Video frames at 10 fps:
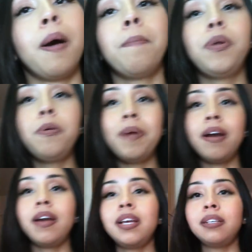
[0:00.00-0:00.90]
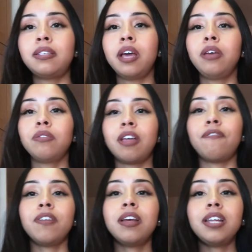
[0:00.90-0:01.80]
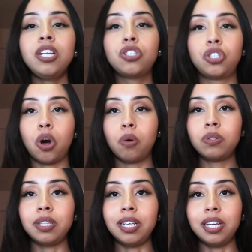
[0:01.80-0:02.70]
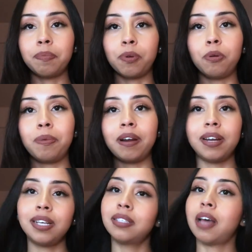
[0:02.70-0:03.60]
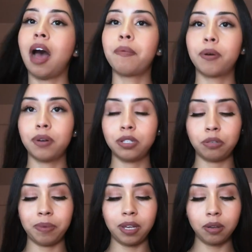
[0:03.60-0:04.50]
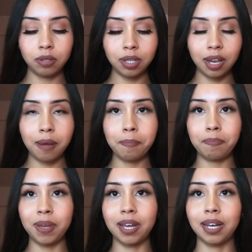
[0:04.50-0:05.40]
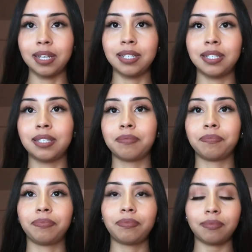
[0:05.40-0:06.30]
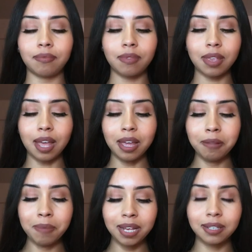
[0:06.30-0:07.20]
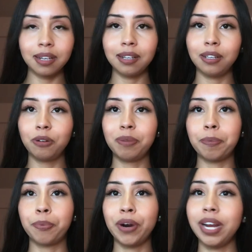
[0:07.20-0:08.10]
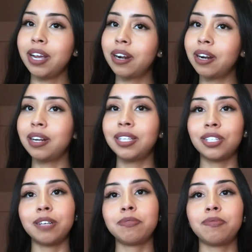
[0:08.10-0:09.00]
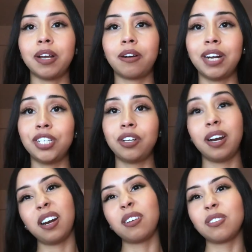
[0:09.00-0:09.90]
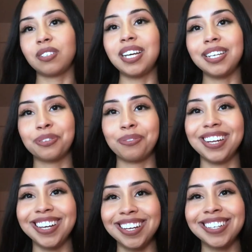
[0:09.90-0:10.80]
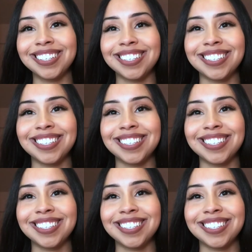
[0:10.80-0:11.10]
Blueberries, you definitely don't need blueberries. I'm going to be using them because it makes it a little bit prettier in terms of decoration. It also tastes really good.